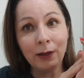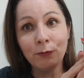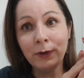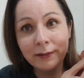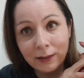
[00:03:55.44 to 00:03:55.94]

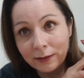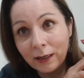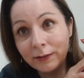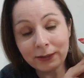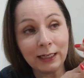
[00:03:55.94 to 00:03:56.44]
The reason I
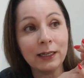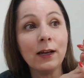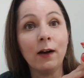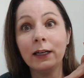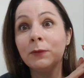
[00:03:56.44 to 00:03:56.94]
don't sell a
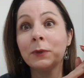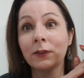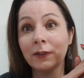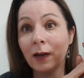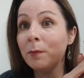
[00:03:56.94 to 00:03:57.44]
lot is
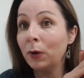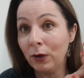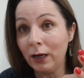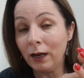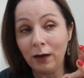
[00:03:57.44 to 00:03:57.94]
because I don't
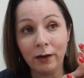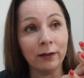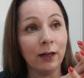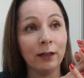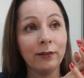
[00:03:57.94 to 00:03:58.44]
put a lot
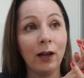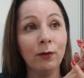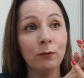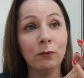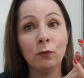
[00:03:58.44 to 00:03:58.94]
on. I
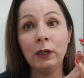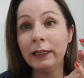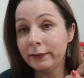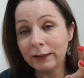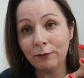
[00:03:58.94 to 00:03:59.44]
don't
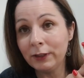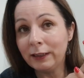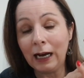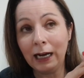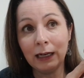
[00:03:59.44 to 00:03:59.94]
list every
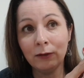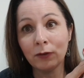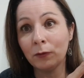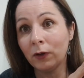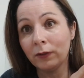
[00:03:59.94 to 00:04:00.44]
day and
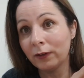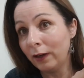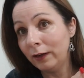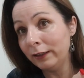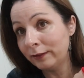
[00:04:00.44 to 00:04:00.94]
sometimes I
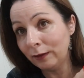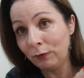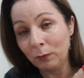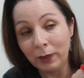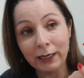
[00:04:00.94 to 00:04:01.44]
don't list
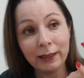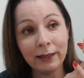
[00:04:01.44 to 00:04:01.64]
every week.